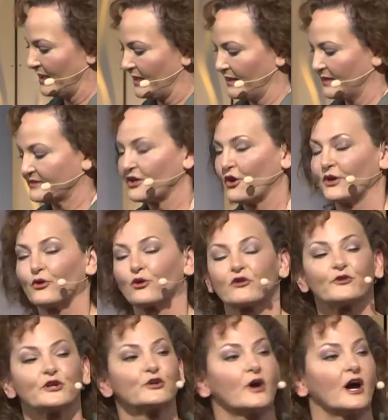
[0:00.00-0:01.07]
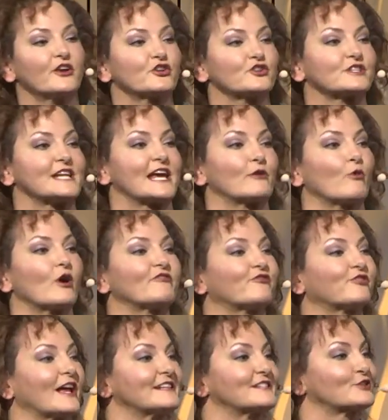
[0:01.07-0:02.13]
So in order for you to understand what
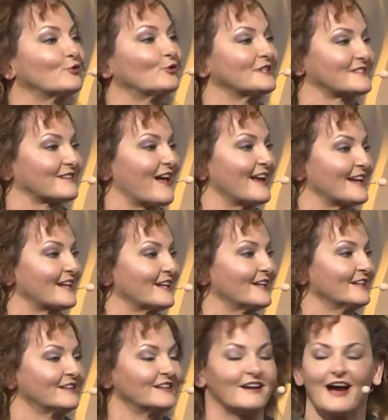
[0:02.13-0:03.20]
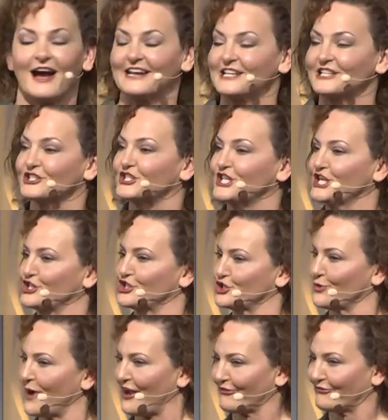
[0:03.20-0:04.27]
flight school is like, I need to teach you
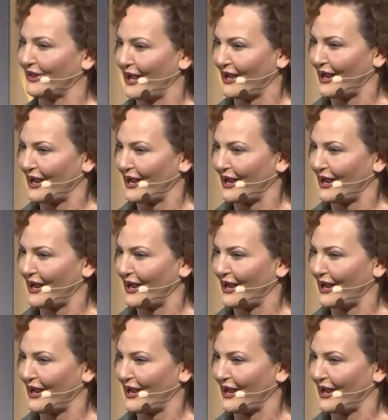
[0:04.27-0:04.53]
how to fly a